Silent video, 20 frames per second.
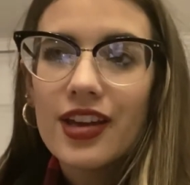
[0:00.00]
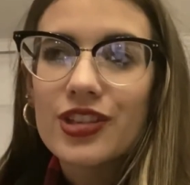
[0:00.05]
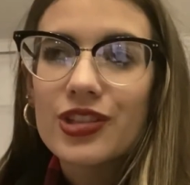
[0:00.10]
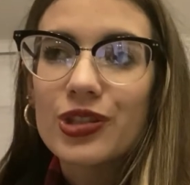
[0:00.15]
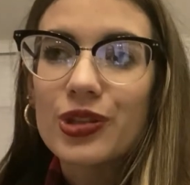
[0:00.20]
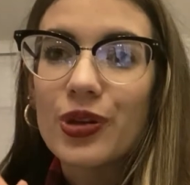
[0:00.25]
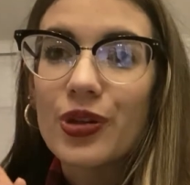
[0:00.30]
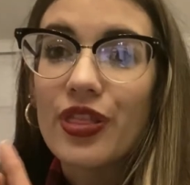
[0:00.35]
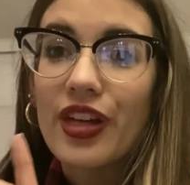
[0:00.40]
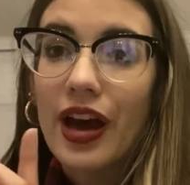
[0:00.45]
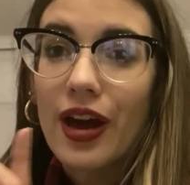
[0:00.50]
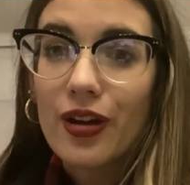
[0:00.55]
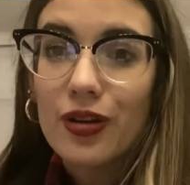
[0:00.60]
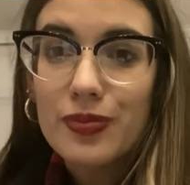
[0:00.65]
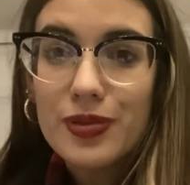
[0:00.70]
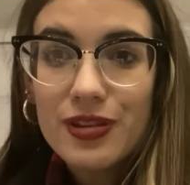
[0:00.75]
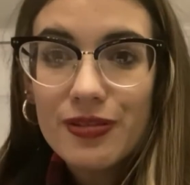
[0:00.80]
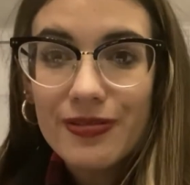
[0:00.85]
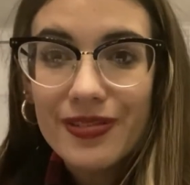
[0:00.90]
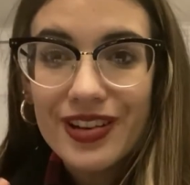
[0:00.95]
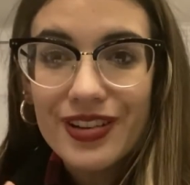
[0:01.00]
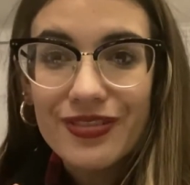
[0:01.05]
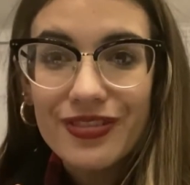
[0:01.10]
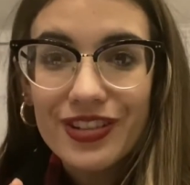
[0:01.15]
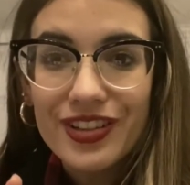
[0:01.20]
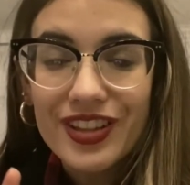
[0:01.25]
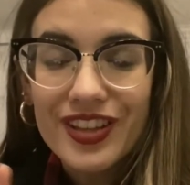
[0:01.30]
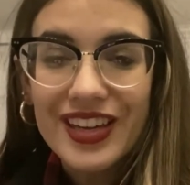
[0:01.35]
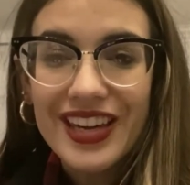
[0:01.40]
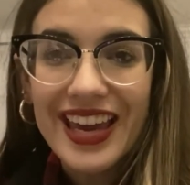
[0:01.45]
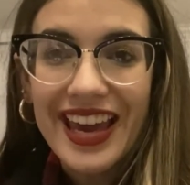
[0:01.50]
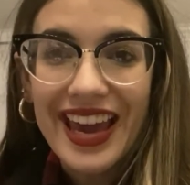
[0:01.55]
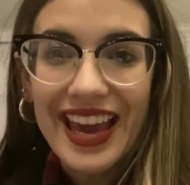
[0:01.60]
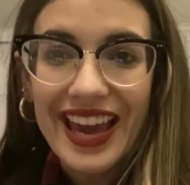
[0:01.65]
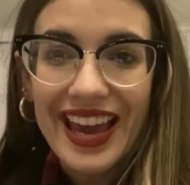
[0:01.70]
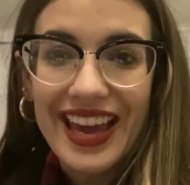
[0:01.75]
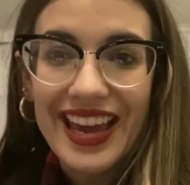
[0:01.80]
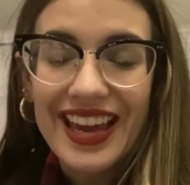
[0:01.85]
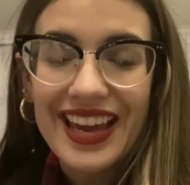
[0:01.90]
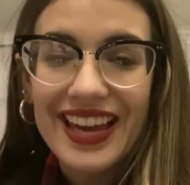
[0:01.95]
So that'll be fun for the
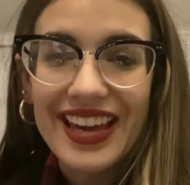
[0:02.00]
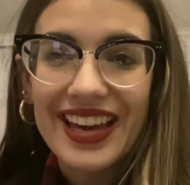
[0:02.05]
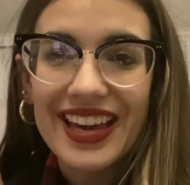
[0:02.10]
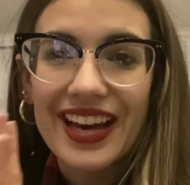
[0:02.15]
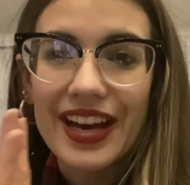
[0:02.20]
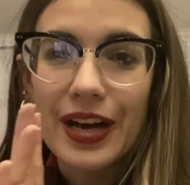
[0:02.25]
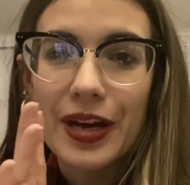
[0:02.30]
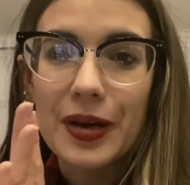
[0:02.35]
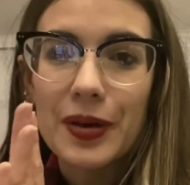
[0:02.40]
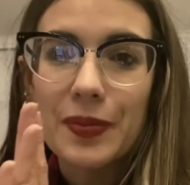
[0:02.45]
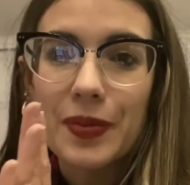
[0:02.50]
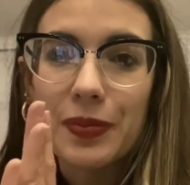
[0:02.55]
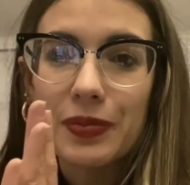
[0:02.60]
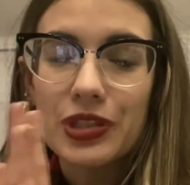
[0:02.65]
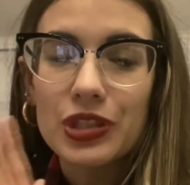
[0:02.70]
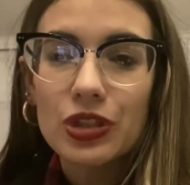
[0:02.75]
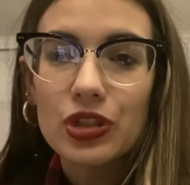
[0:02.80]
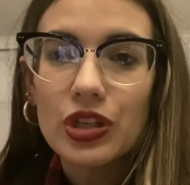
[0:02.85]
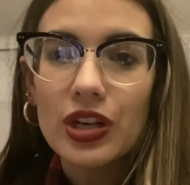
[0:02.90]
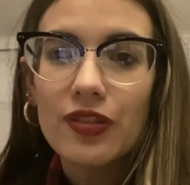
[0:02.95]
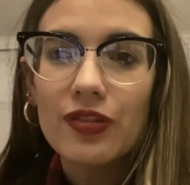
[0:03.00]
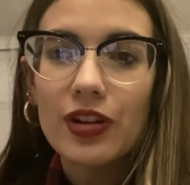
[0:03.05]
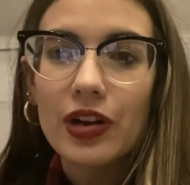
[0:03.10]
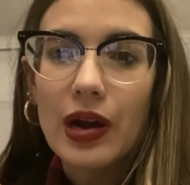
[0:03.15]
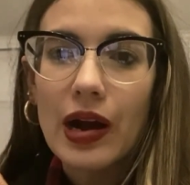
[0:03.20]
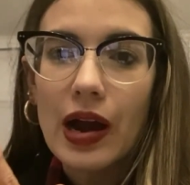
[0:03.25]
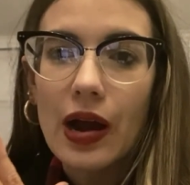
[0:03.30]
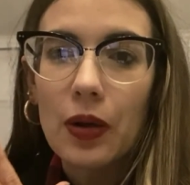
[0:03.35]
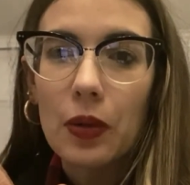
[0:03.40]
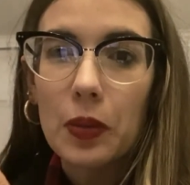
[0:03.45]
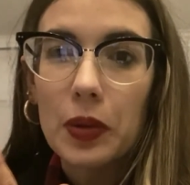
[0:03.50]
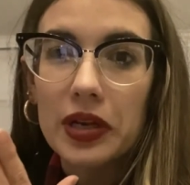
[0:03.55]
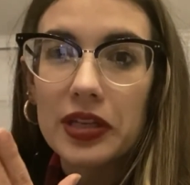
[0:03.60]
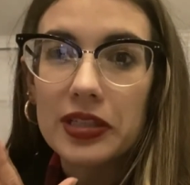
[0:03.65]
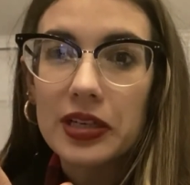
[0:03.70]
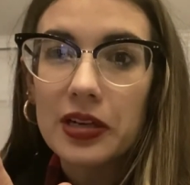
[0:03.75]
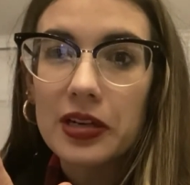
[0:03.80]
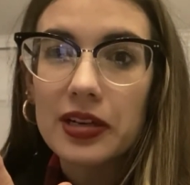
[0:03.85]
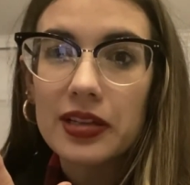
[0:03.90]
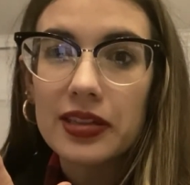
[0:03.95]
cake. Um, I'm still trying to figure out how I want
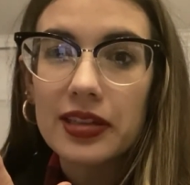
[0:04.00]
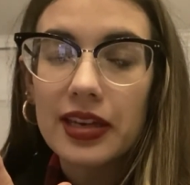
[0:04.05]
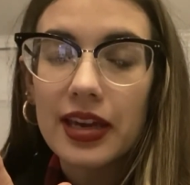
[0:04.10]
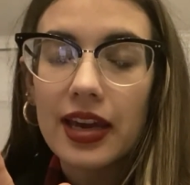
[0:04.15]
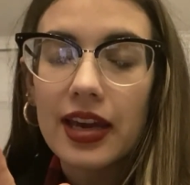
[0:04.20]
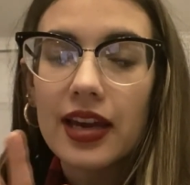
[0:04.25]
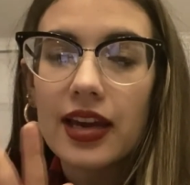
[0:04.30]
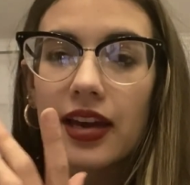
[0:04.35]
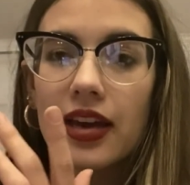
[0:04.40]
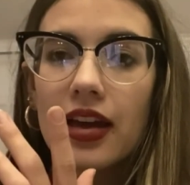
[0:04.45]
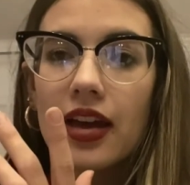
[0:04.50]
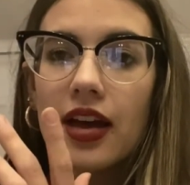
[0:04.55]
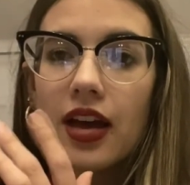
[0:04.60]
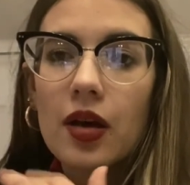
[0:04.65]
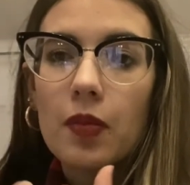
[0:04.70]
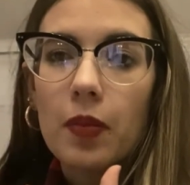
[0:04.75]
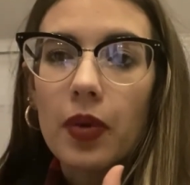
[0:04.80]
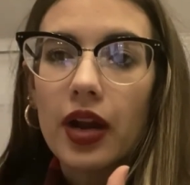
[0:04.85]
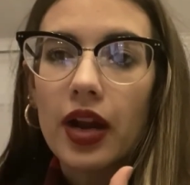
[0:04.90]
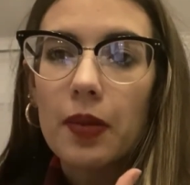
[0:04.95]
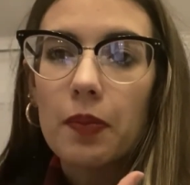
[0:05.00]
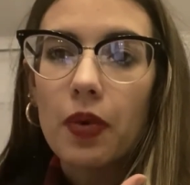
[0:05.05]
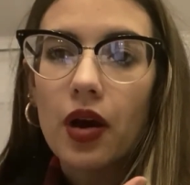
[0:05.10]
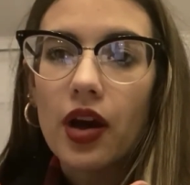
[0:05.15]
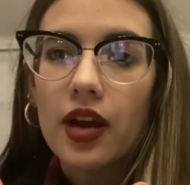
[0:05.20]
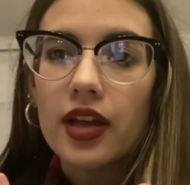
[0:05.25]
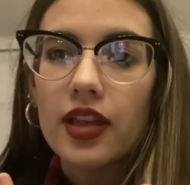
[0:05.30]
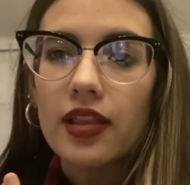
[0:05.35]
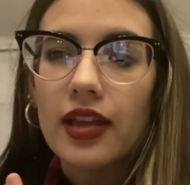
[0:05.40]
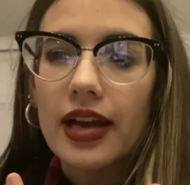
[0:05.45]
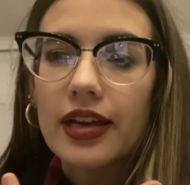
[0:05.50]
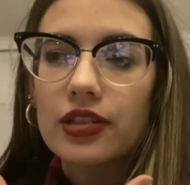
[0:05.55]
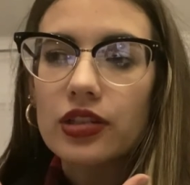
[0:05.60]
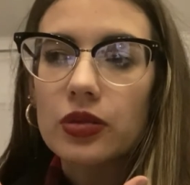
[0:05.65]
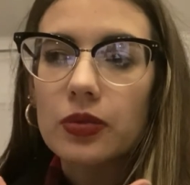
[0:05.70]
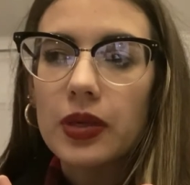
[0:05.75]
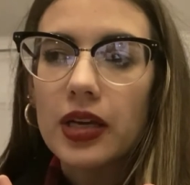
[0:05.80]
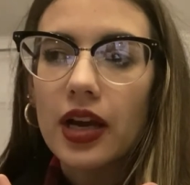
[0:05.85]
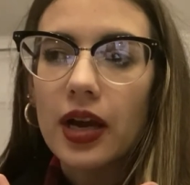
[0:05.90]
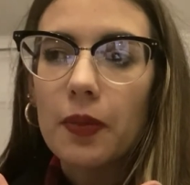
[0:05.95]
to decorate the cake, but I bought it
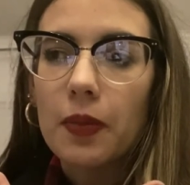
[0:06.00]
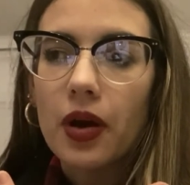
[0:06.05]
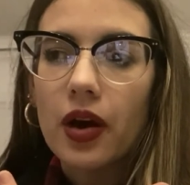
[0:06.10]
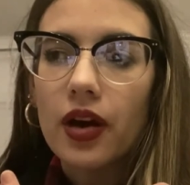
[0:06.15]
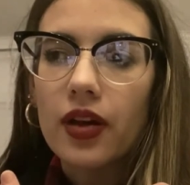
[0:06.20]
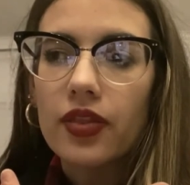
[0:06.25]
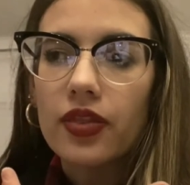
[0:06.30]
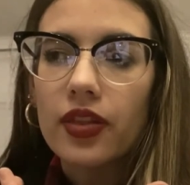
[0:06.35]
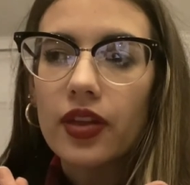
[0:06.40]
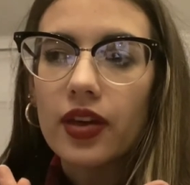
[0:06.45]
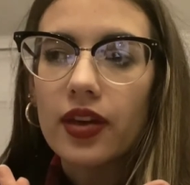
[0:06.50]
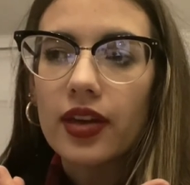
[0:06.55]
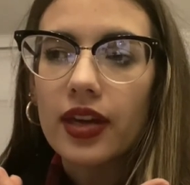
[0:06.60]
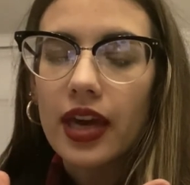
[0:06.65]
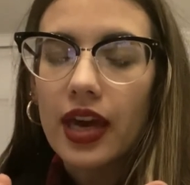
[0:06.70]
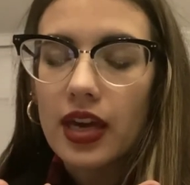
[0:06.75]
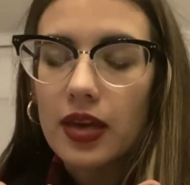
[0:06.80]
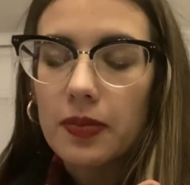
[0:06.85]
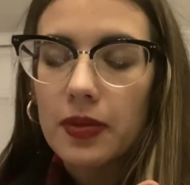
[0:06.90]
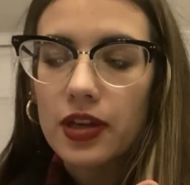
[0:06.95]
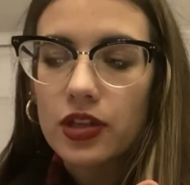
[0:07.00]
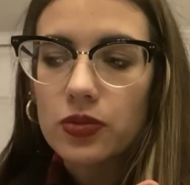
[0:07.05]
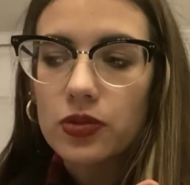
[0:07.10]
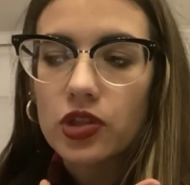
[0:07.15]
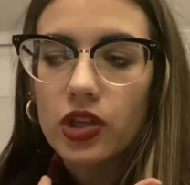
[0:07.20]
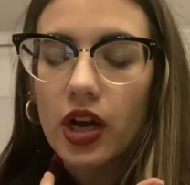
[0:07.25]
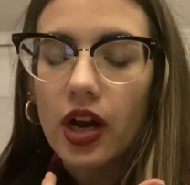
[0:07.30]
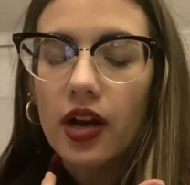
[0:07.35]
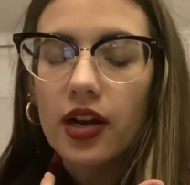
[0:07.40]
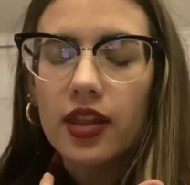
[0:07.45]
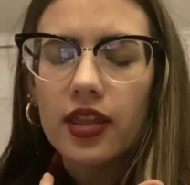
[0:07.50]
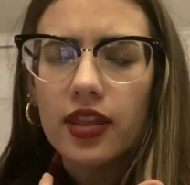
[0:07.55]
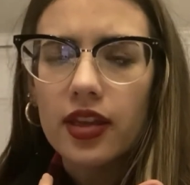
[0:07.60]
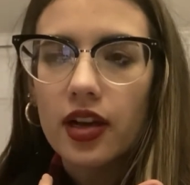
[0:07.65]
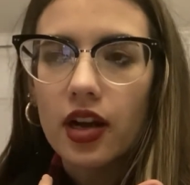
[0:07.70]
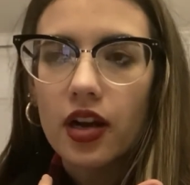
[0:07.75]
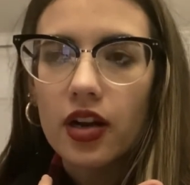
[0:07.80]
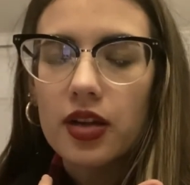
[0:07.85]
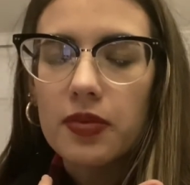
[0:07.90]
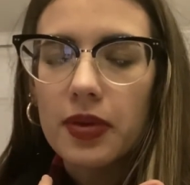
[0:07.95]
last week. I bought the cake mix, which I already
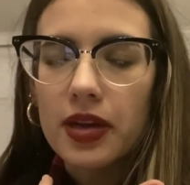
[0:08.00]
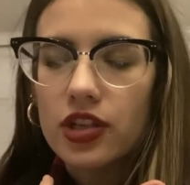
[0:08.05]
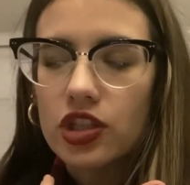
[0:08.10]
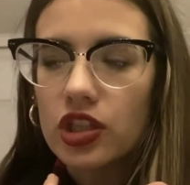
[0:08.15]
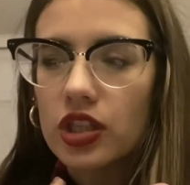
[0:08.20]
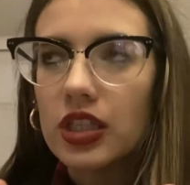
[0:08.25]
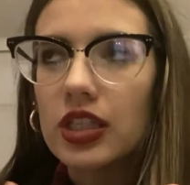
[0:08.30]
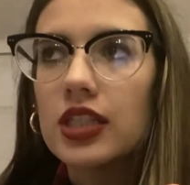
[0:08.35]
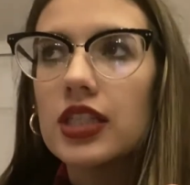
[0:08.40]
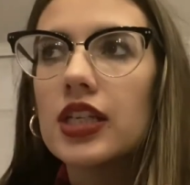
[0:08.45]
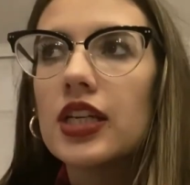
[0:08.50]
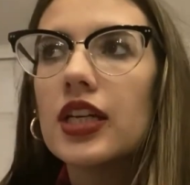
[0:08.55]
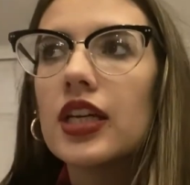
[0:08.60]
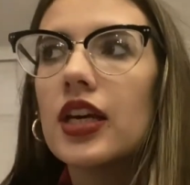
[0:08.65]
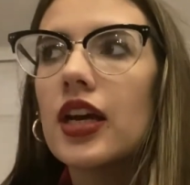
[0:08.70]
think I already mentioned.